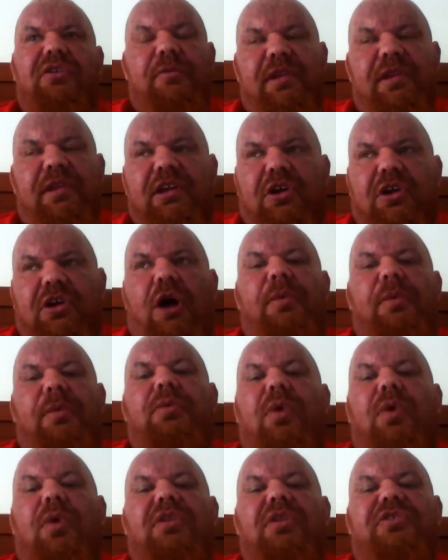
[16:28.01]
I mean, the
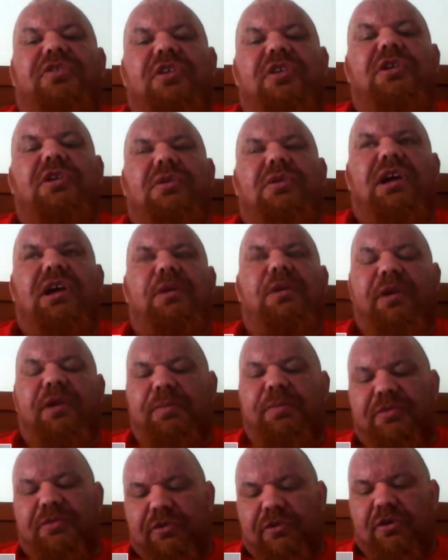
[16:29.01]
common ones that you'll hear
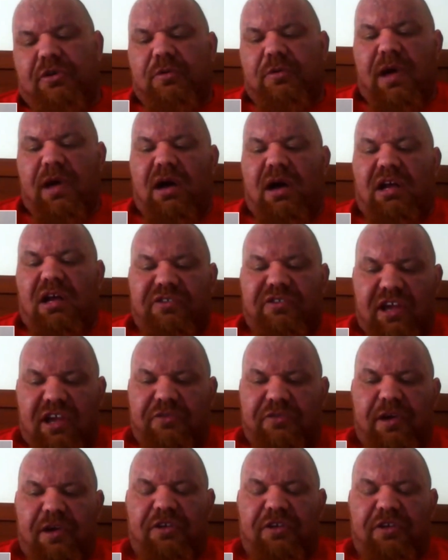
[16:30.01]
people talk about are
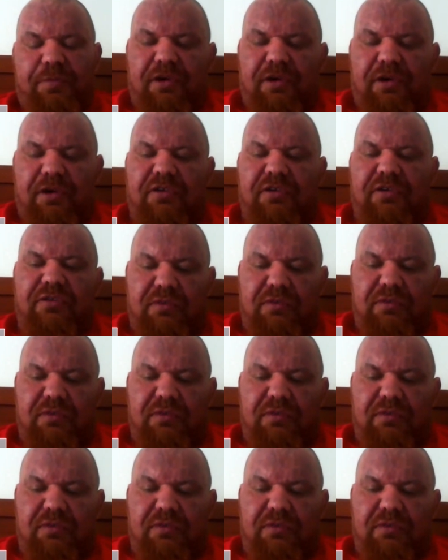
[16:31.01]
test-based products.